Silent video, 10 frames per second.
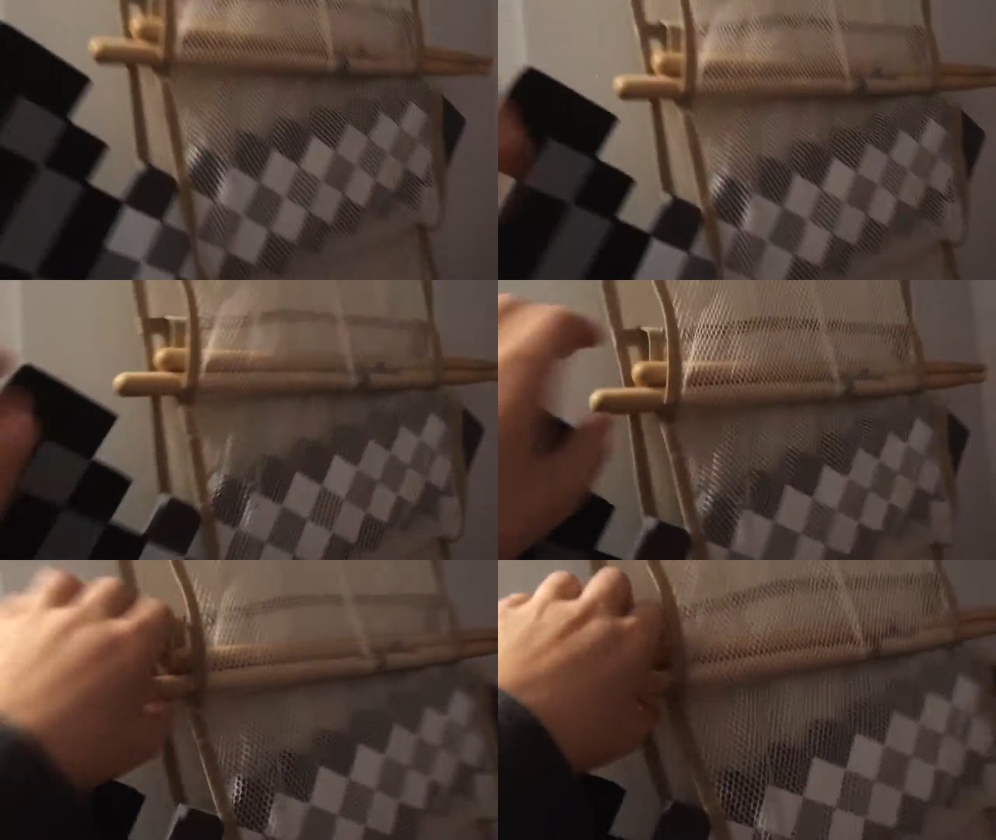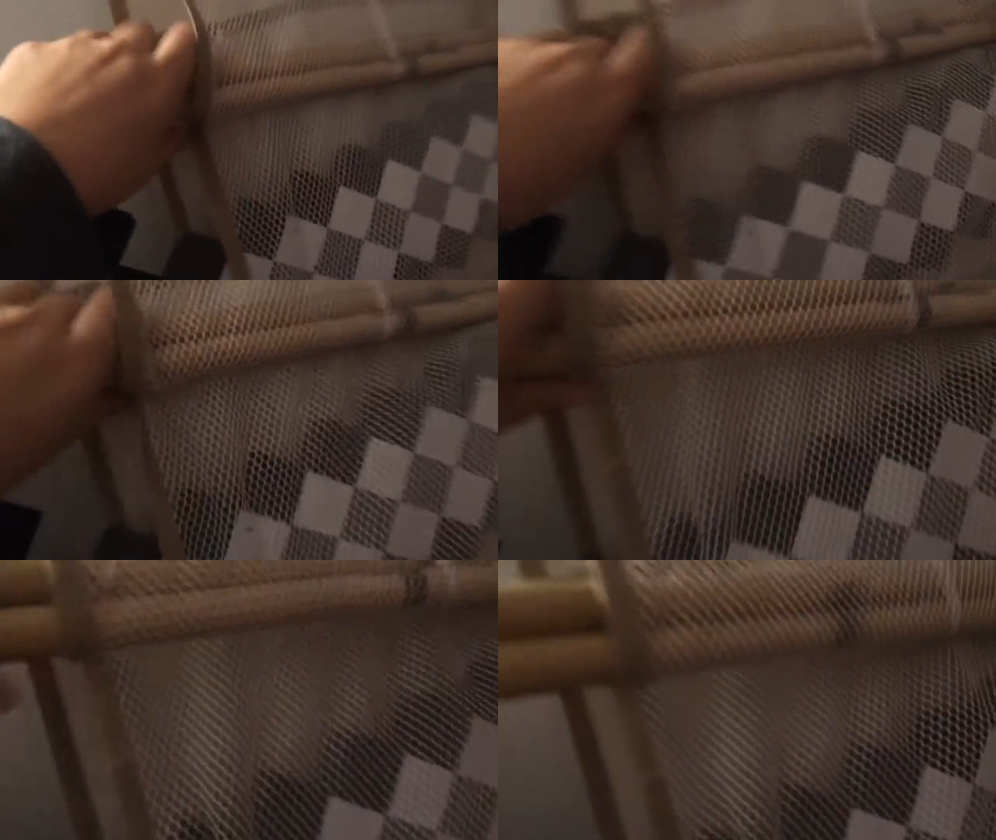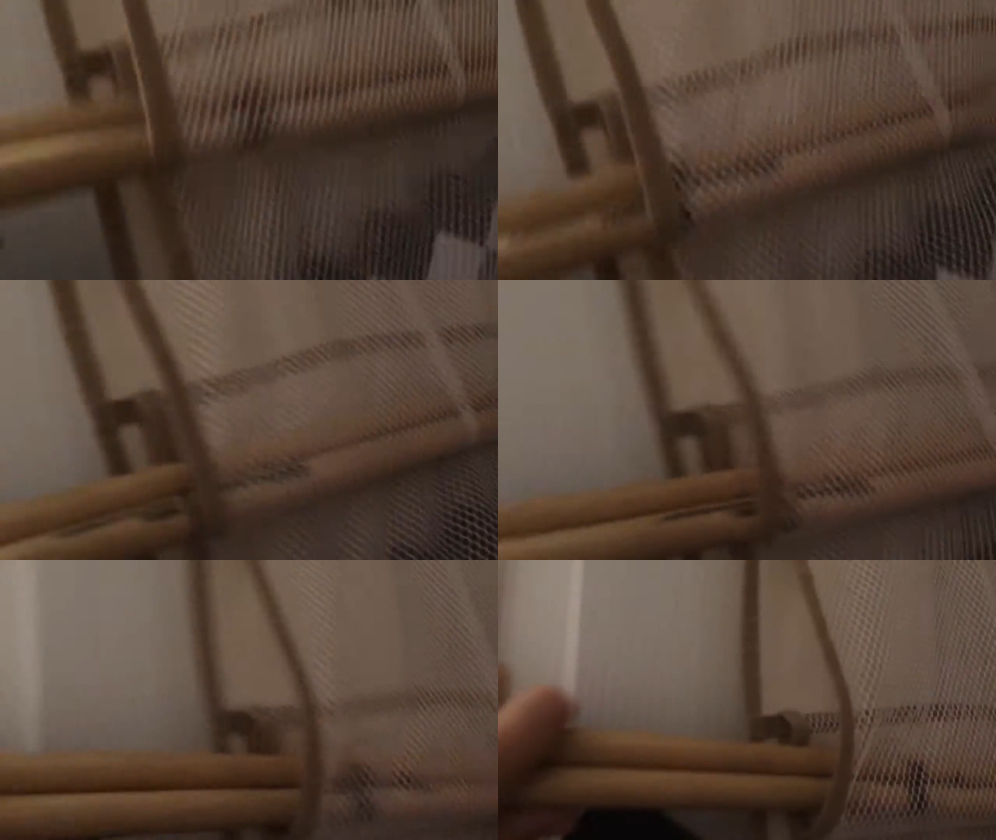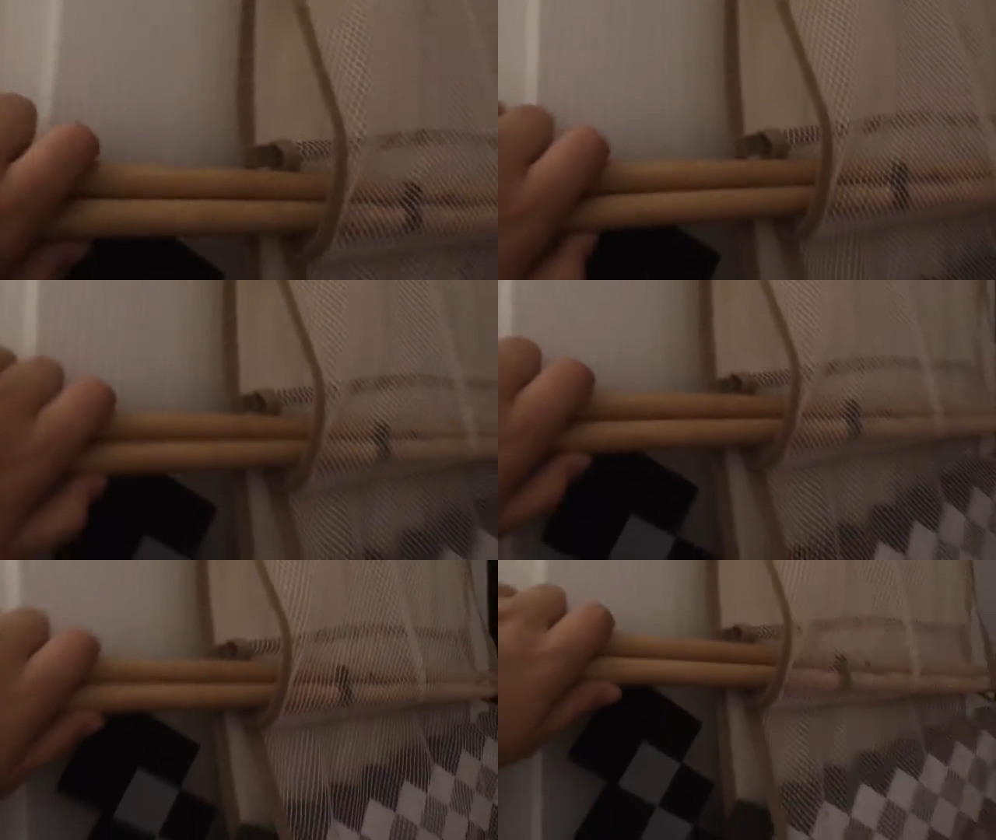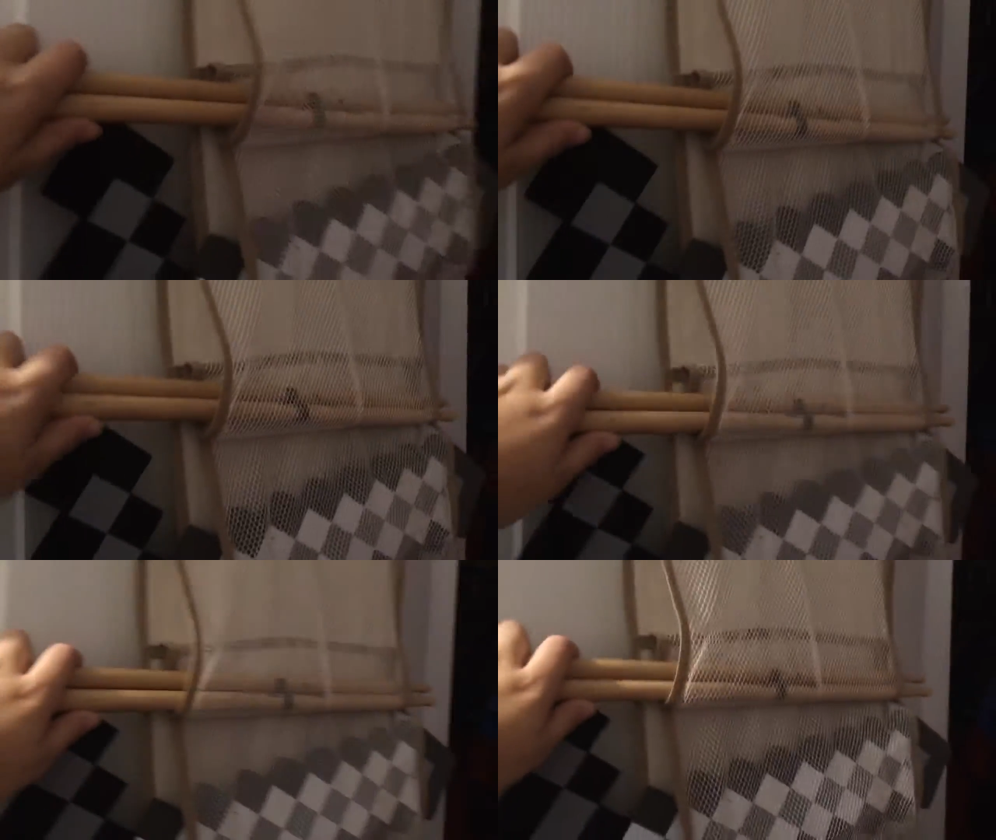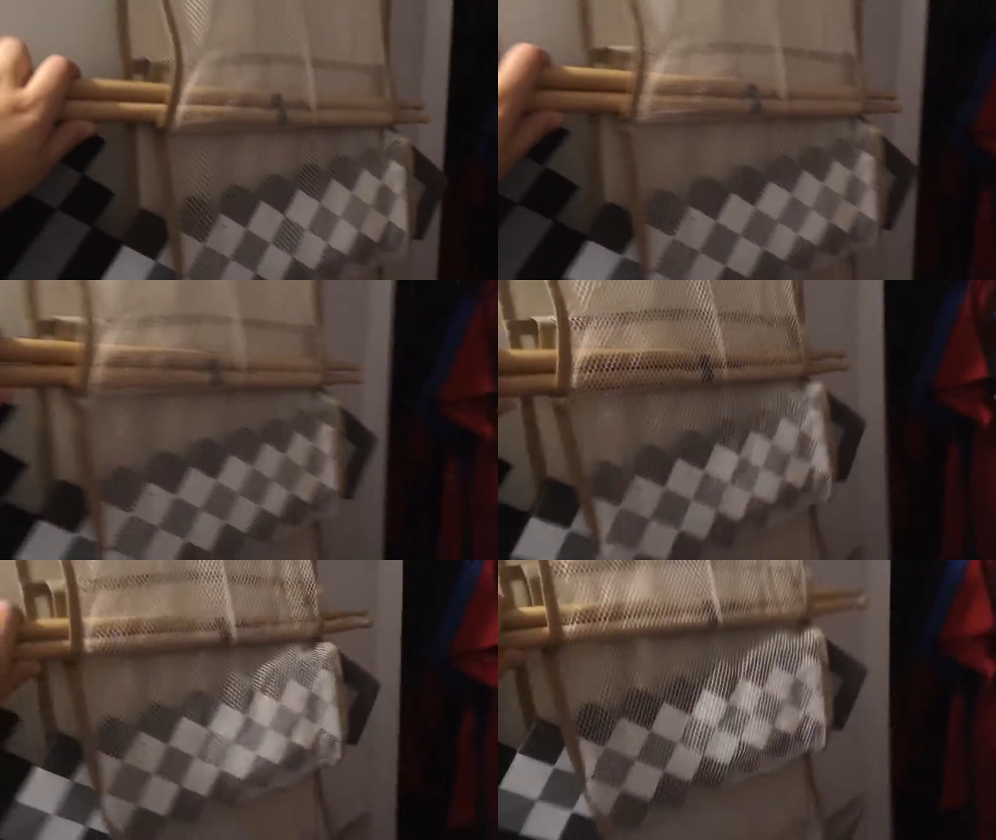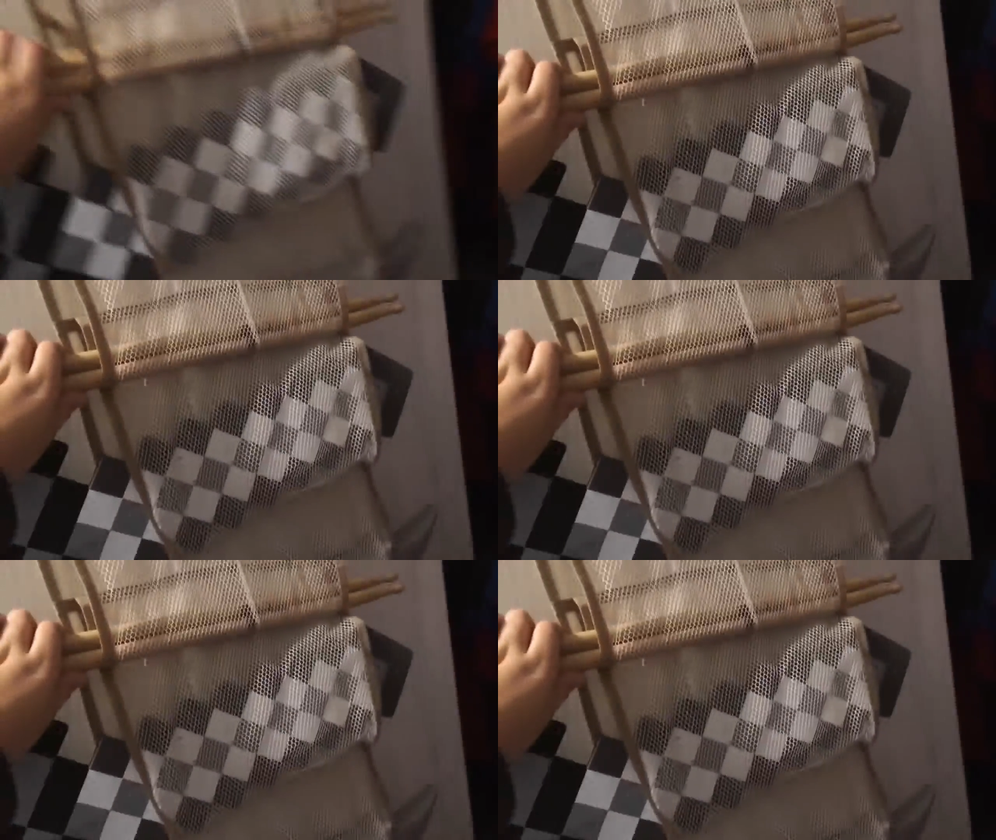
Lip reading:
Nobody's mouth can be seen.